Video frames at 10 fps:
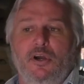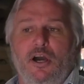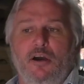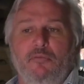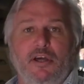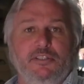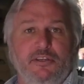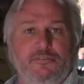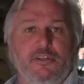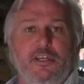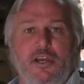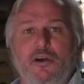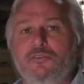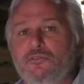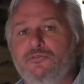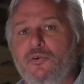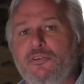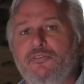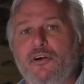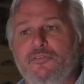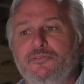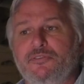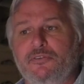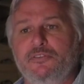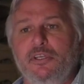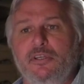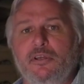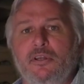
I definitely go to 45 or 50.